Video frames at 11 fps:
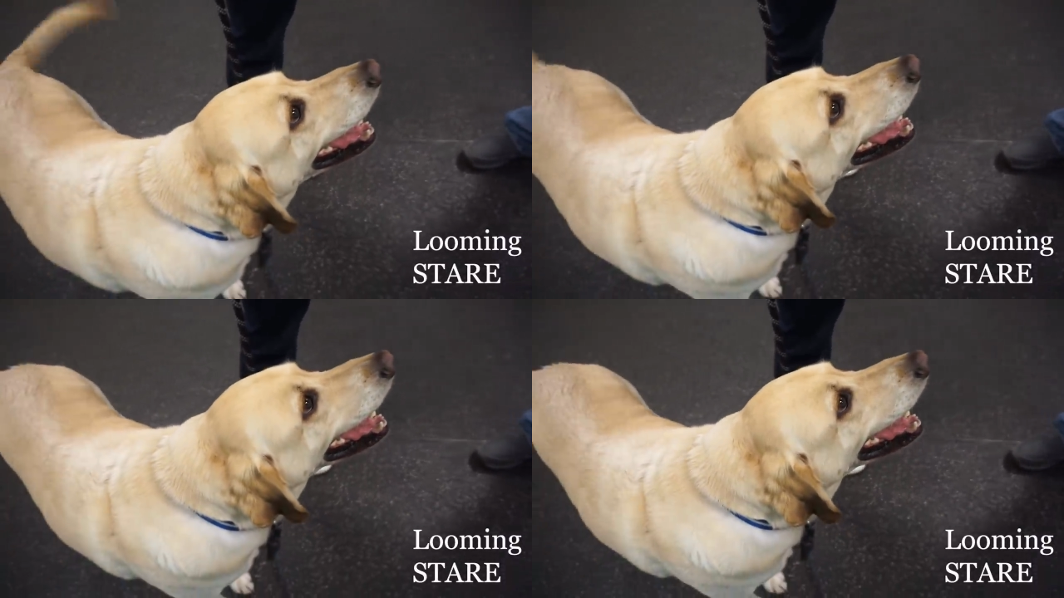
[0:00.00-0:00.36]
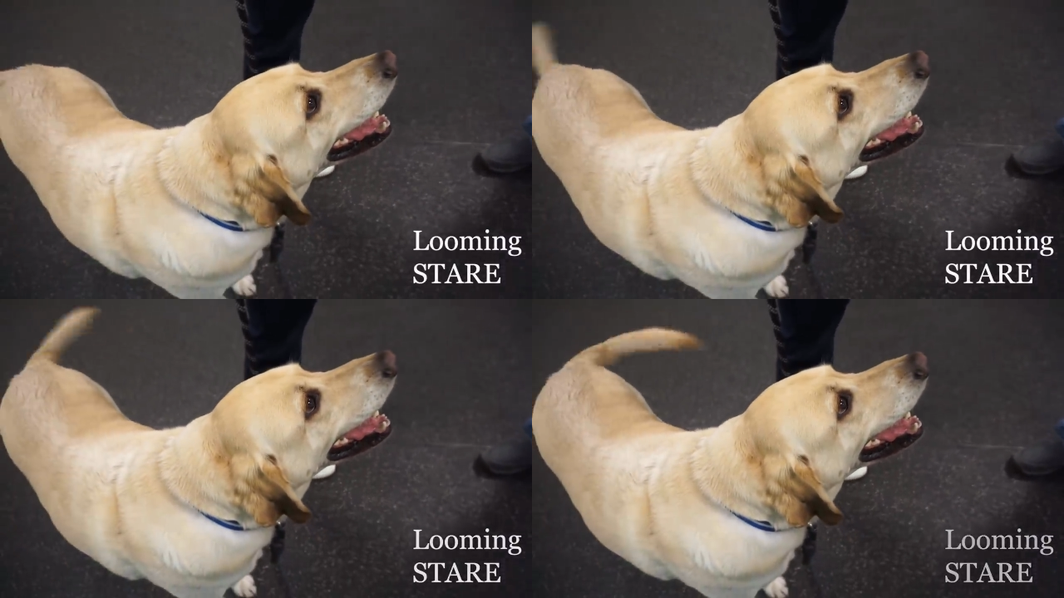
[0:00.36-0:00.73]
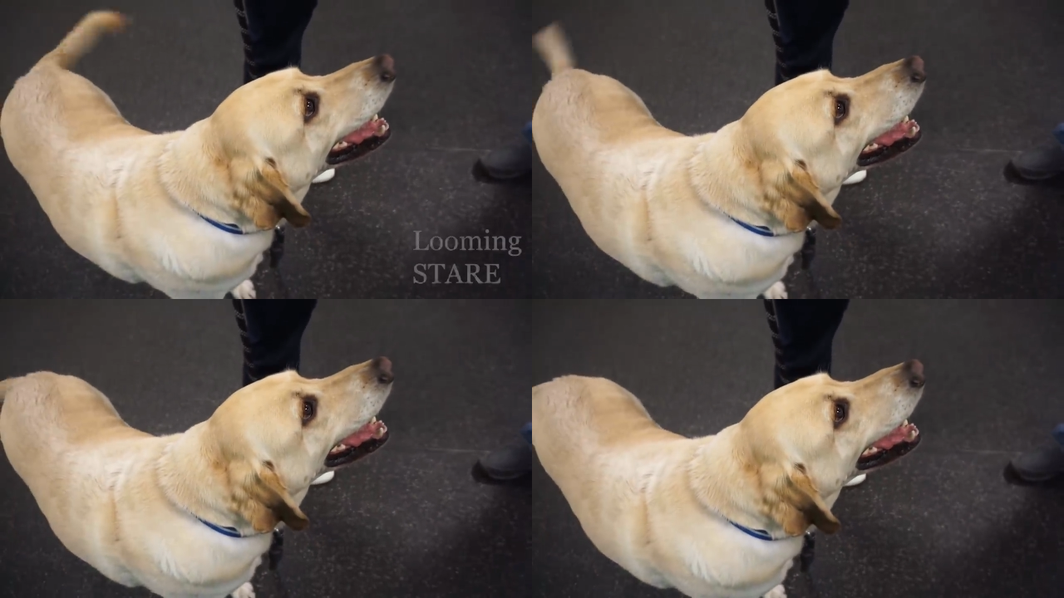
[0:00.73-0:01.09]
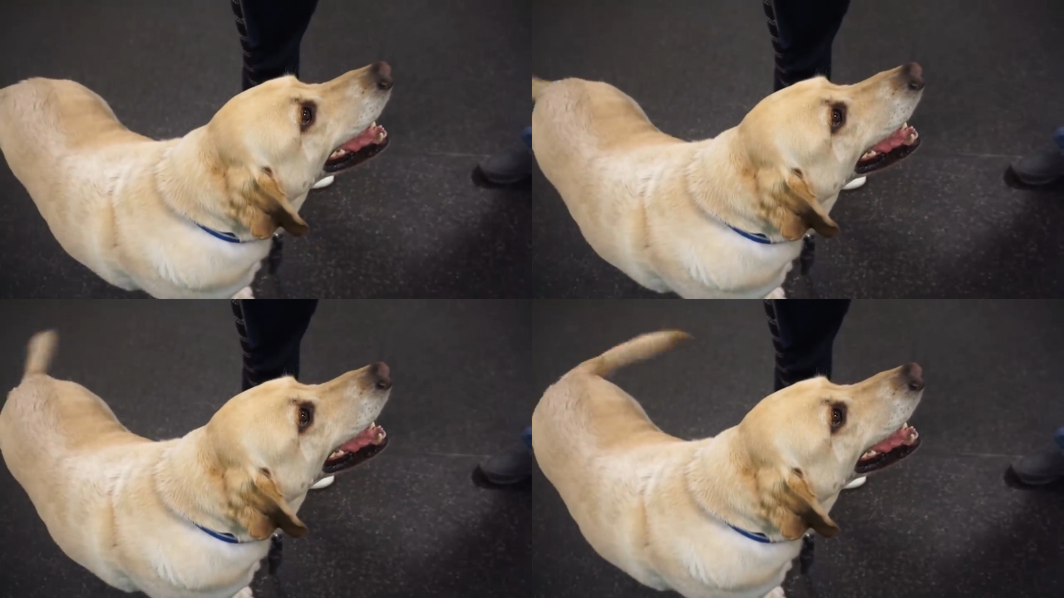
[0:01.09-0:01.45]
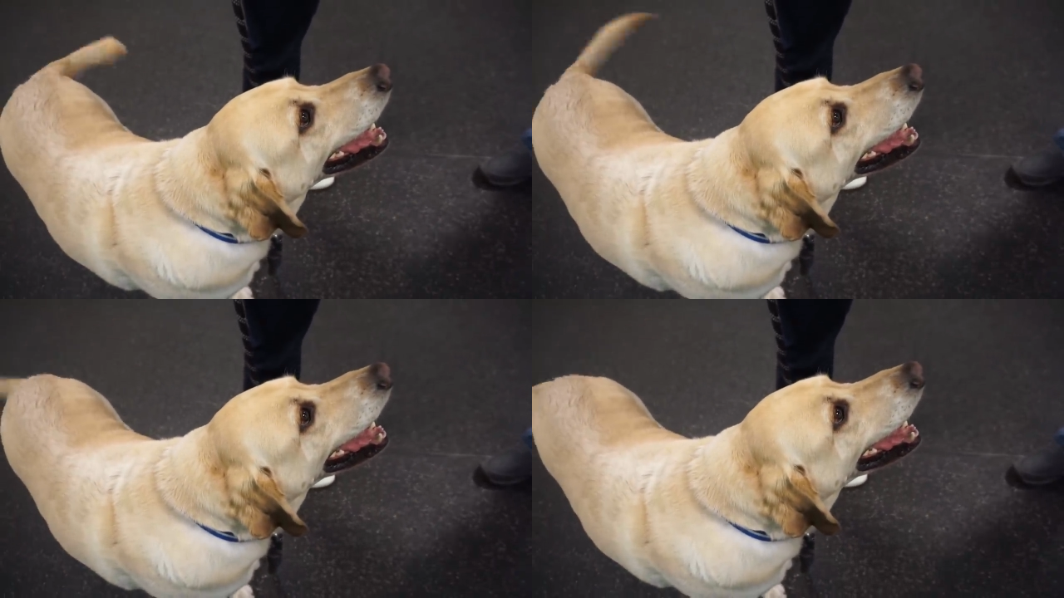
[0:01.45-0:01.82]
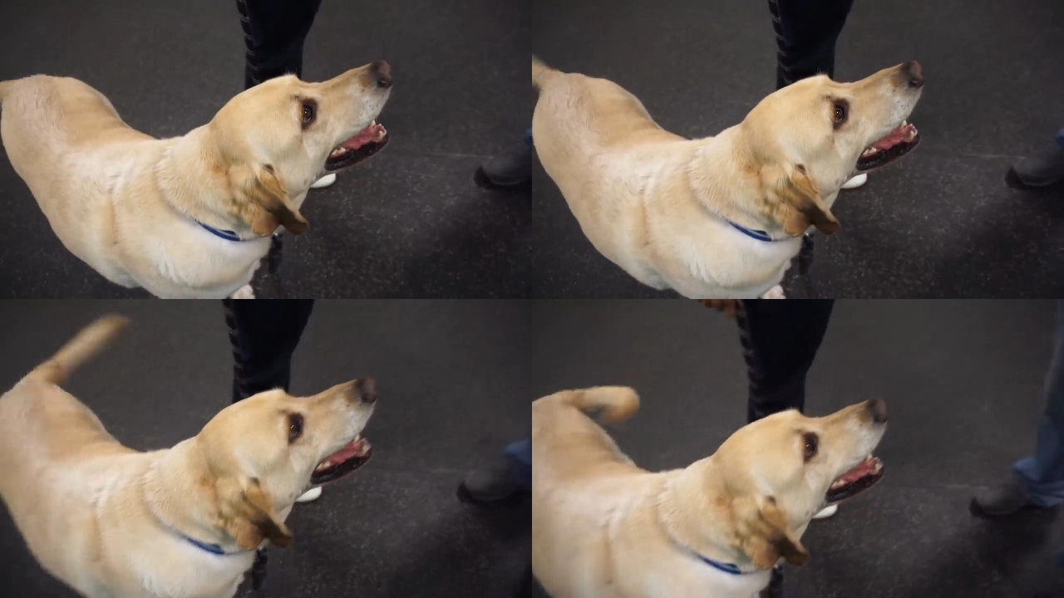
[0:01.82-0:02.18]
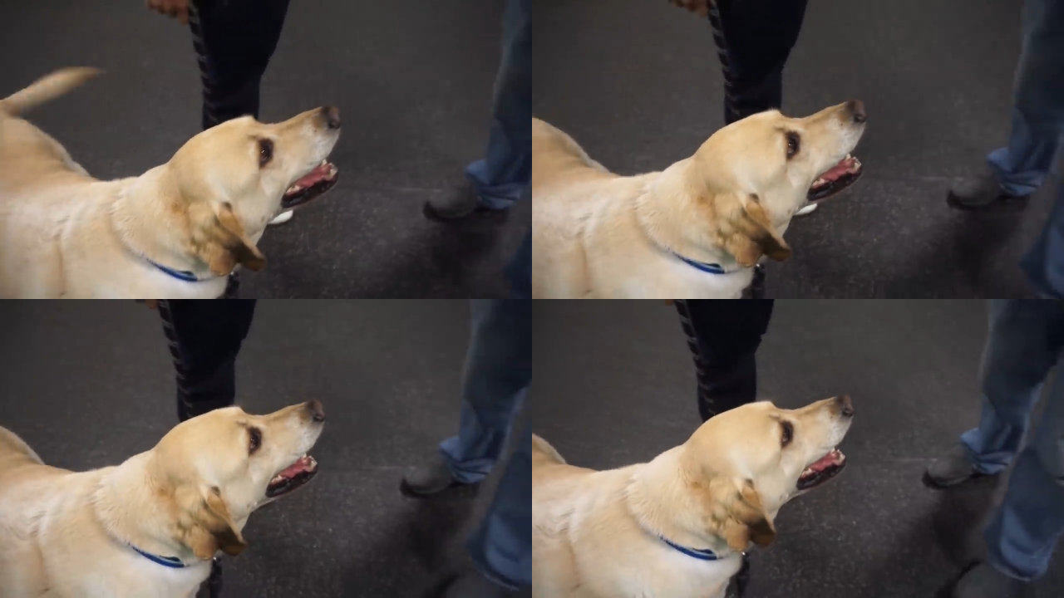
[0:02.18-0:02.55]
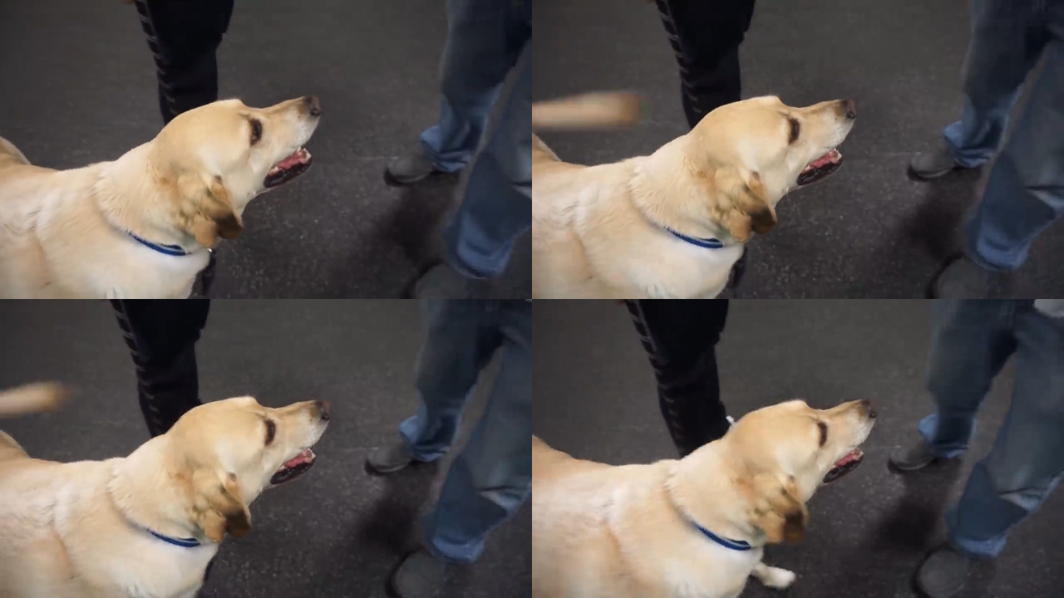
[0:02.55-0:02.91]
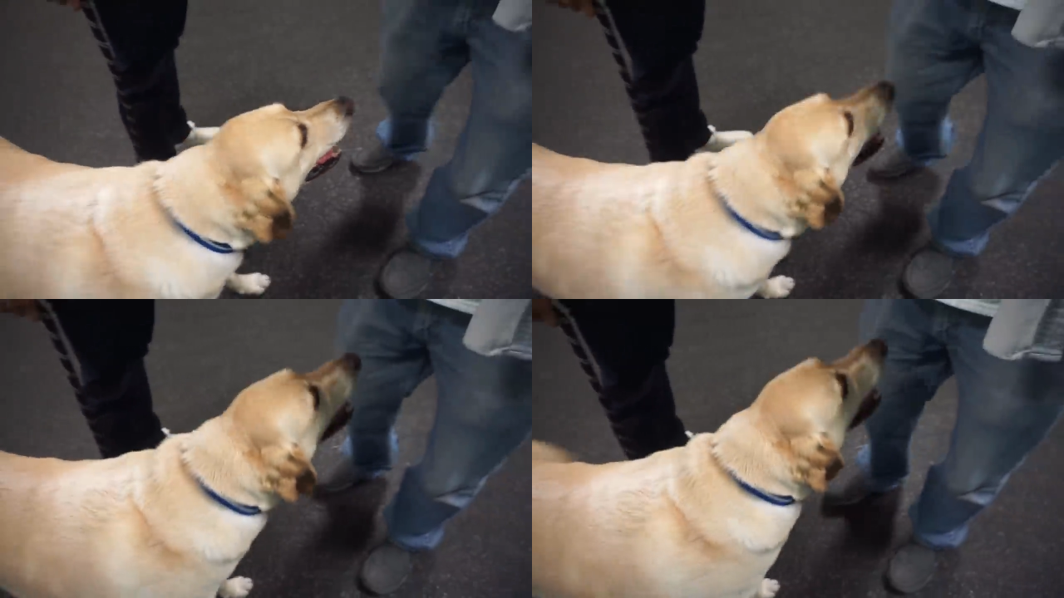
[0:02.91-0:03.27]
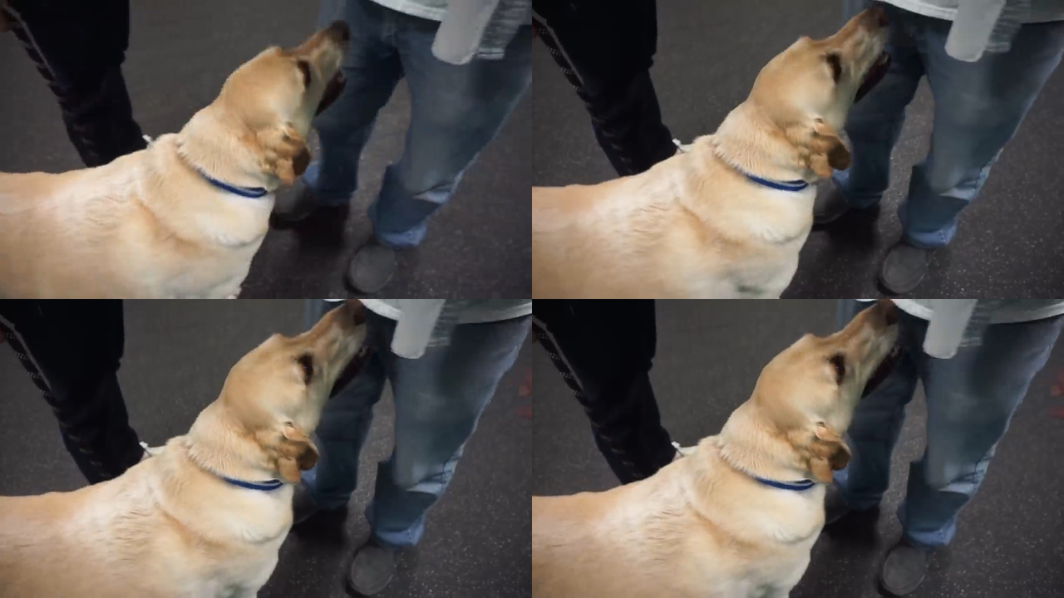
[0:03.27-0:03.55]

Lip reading: No face is visible, so there are no lips to read.